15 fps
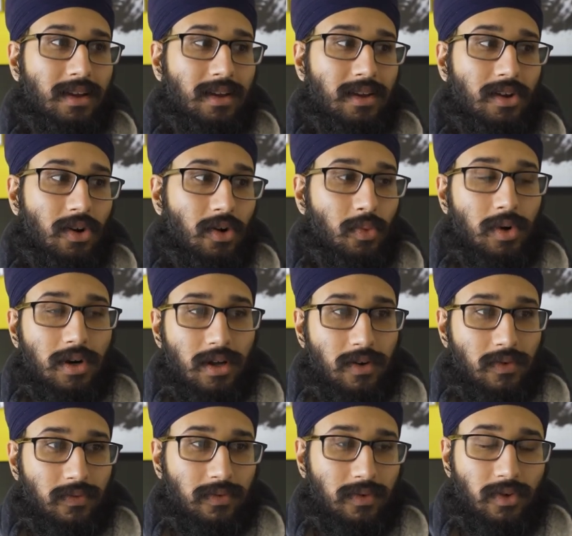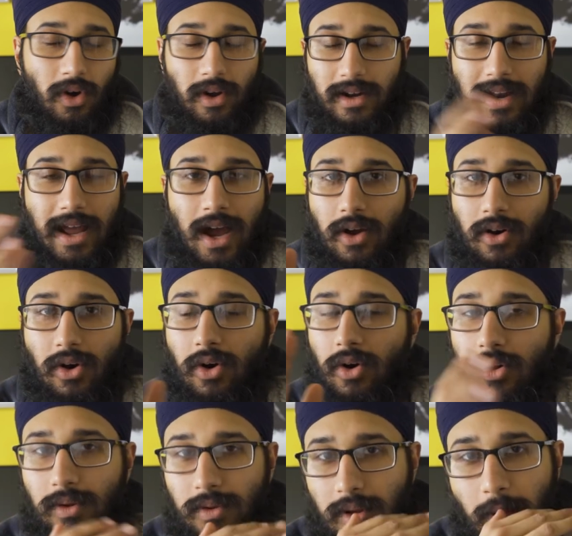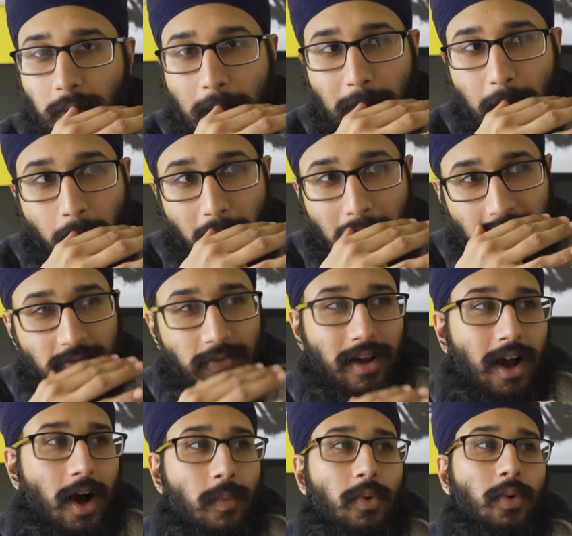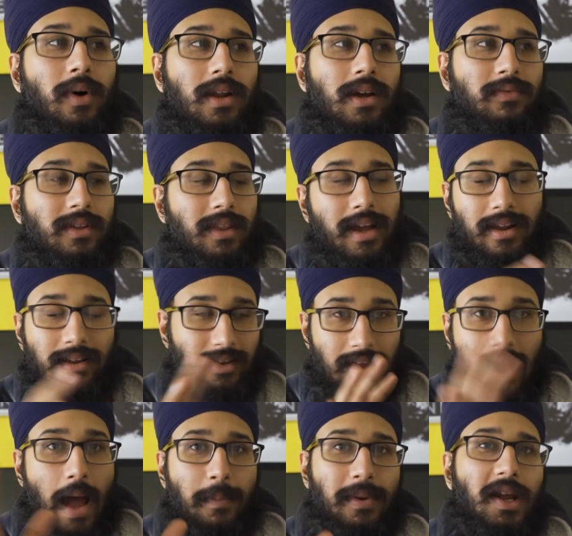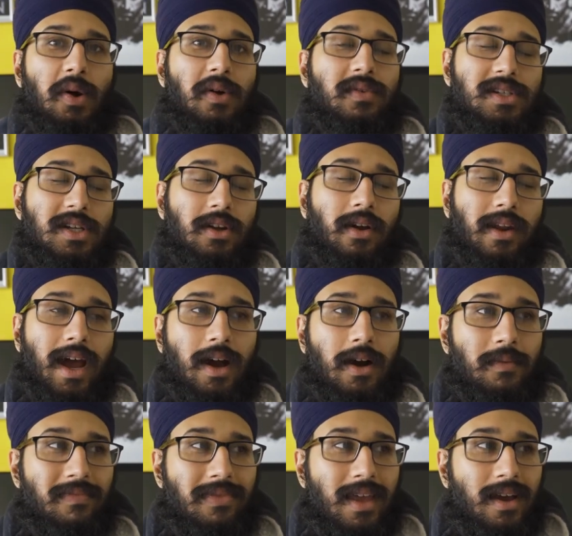you know, would have gotten out or, you know, maybe waited for help or whatever that happened, however she got out.